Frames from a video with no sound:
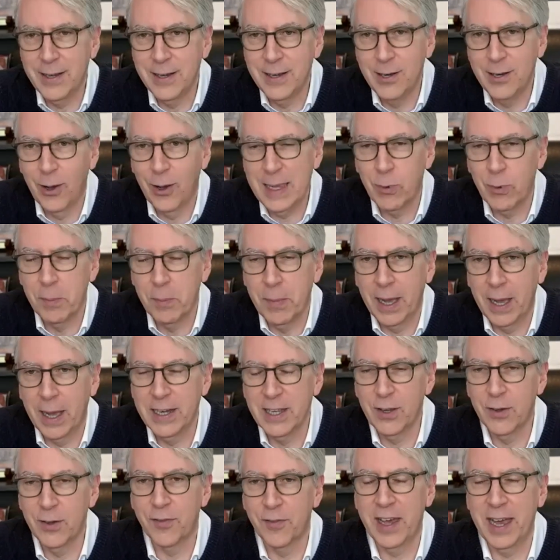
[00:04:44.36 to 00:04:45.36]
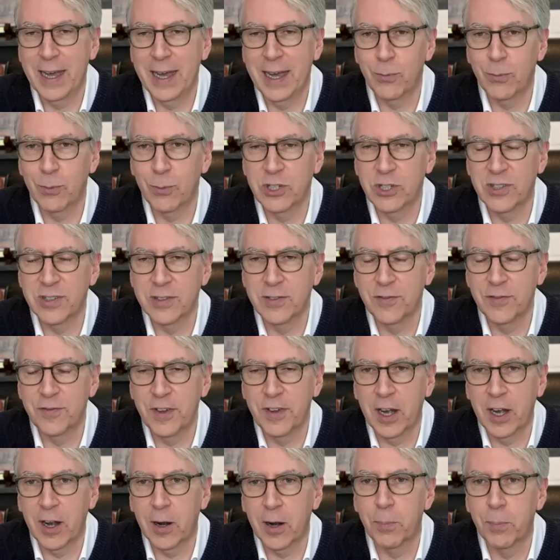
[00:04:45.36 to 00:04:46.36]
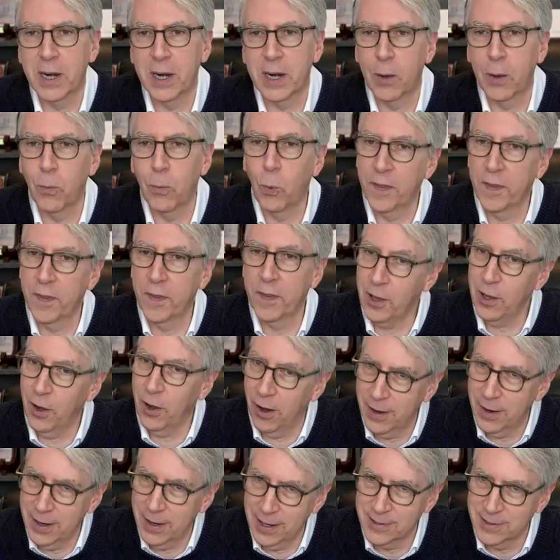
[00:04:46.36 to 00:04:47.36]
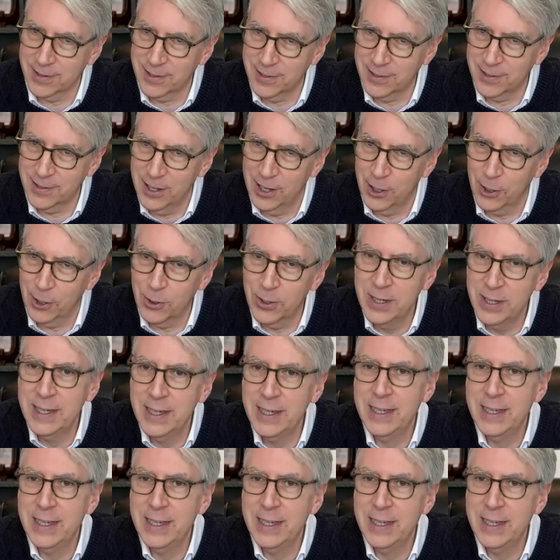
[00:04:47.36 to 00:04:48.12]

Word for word: I keep reminding you of that, which isn't fair, but I want the audience to know